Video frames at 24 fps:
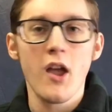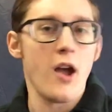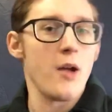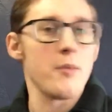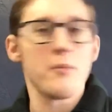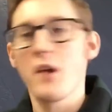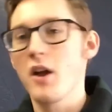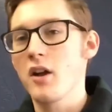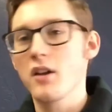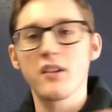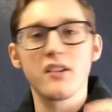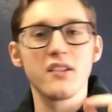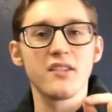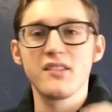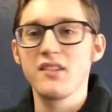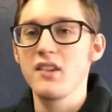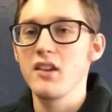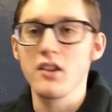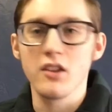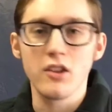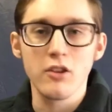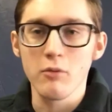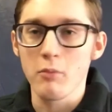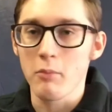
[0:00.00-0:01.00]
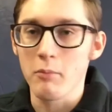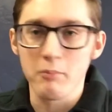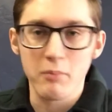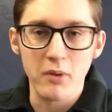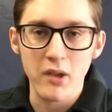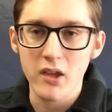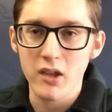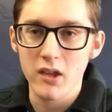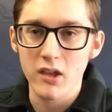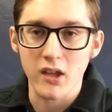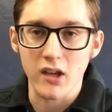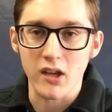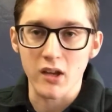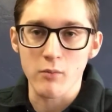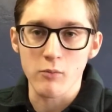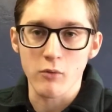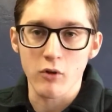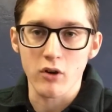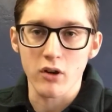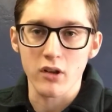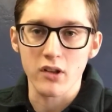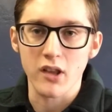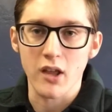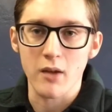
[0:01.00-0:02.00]
I'm not going to see a human being
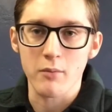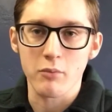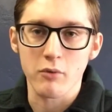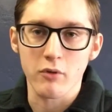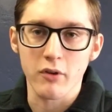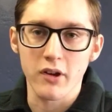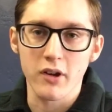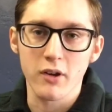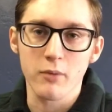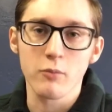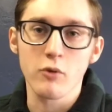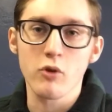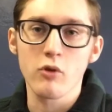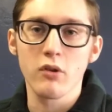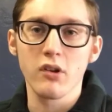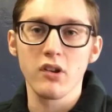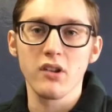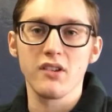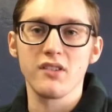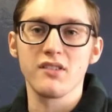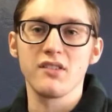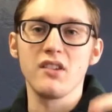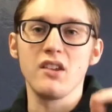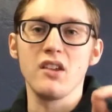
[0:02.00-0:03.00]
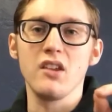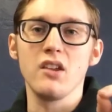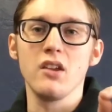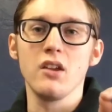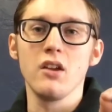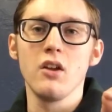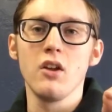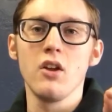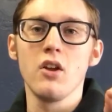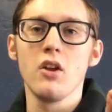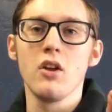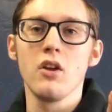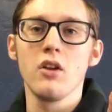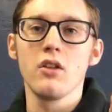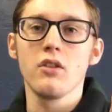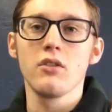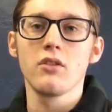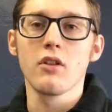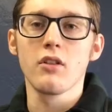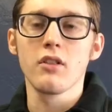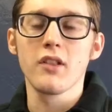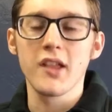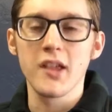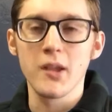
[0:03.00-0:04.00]
anymore at that point. I'm going to see
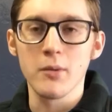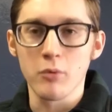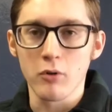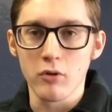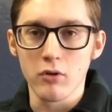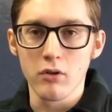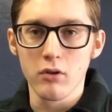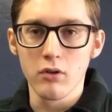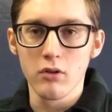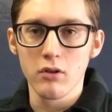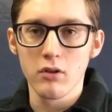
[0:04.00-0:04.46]
the label.